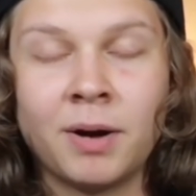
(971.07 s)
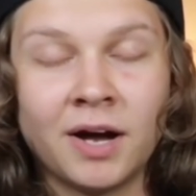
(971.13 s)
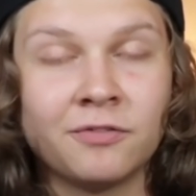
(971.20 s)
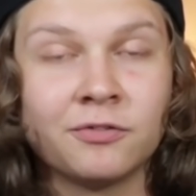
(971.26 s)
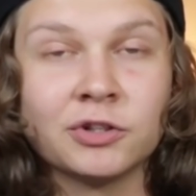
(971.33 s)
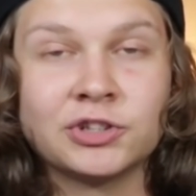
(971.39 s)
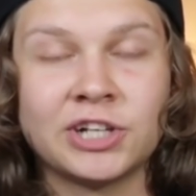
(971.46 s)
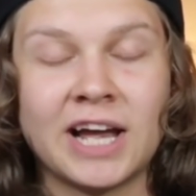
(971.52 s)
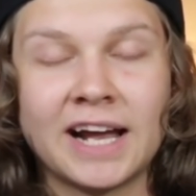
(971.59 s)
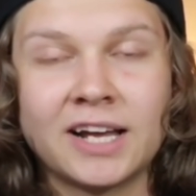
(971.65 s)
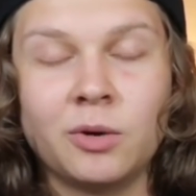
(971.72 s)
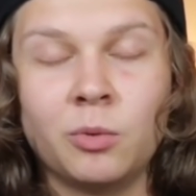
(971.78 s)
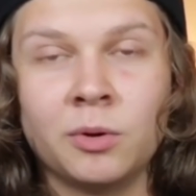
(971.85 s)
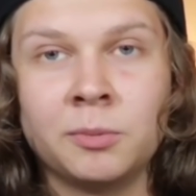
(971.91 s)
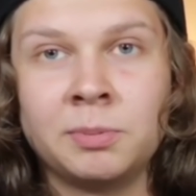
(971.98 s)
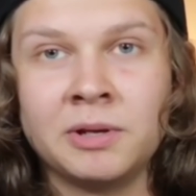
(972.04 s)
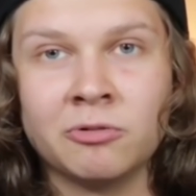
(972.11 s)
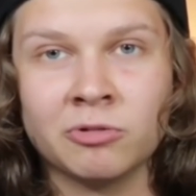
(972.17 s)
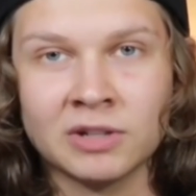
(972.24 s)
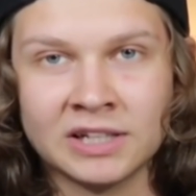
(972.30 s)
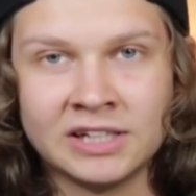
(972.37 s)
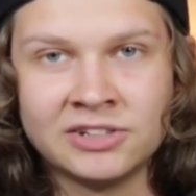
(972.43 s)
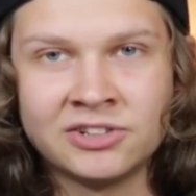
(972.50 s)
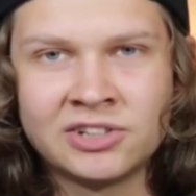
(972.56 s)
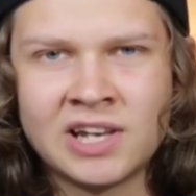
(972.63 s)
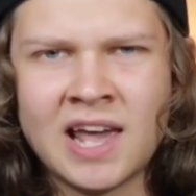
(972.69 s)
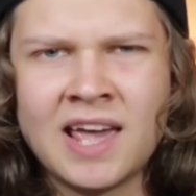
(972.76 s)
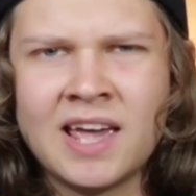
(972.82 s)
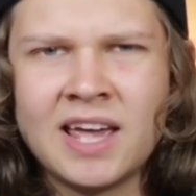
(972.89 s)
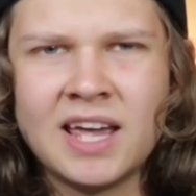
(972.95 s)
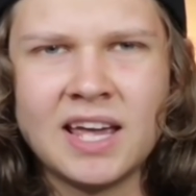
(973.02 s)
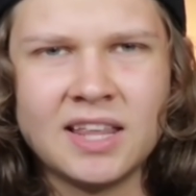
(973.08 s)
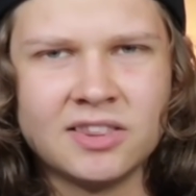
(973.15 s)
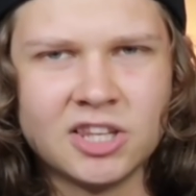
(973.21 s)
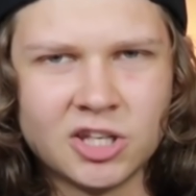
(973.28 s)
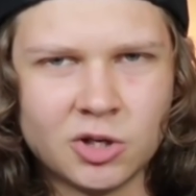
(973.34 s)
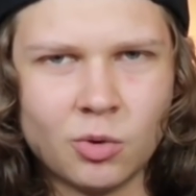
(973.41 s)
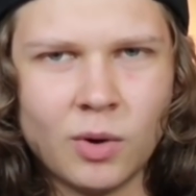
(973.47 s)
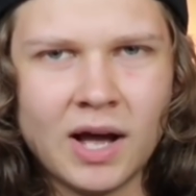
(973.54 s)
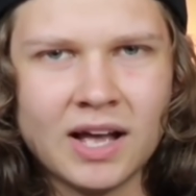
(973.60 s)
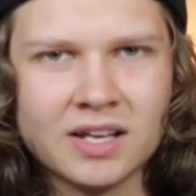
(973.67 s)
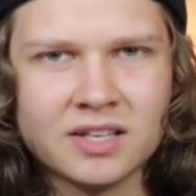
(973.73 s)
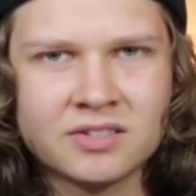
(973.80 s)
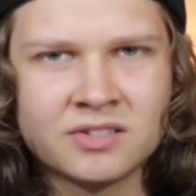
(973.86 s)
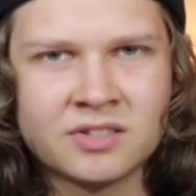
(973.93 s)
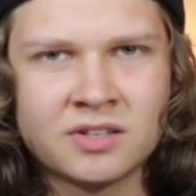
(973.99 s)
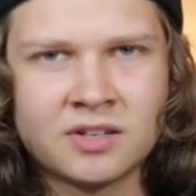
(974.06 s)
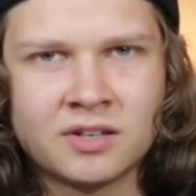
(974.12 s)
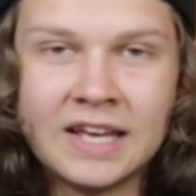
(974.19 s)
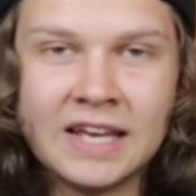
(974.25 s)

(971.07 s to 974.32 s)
Puffer Jacket would be released in the US.